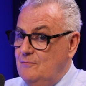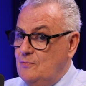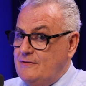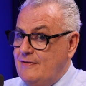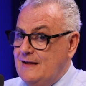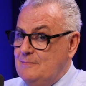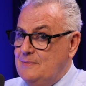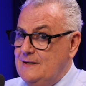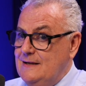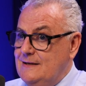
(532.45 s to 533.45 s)
whether they
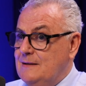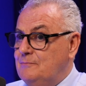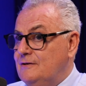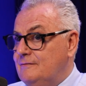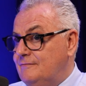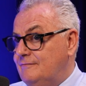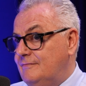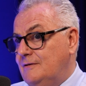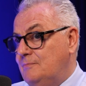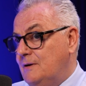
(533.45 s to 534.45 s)
be number of
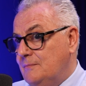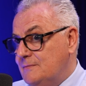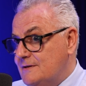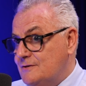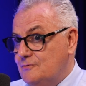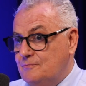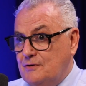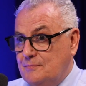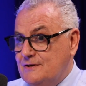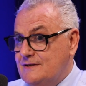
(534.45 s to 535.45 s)
apartments or
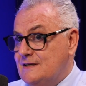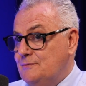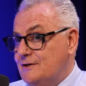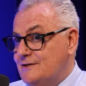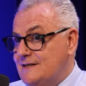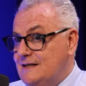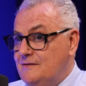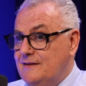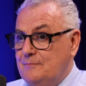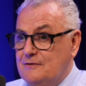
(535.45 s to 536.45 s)
properties I want to sell,
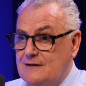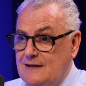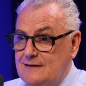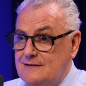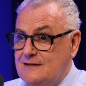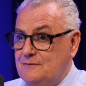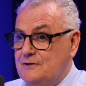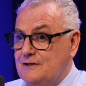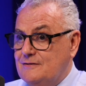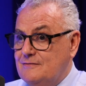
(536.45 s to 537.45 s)
number of clients I
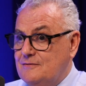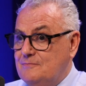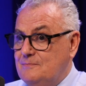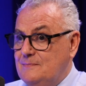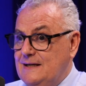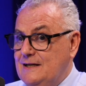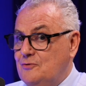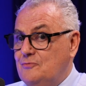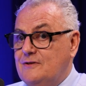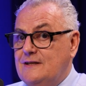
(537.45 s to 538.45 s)
want to make,
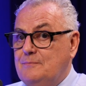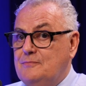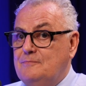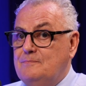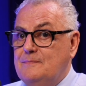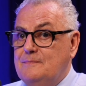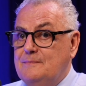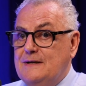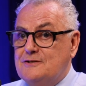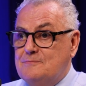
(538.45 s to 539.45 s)
or
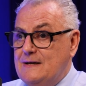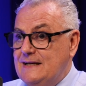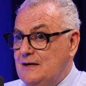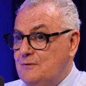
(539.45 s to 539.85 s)
amount of money I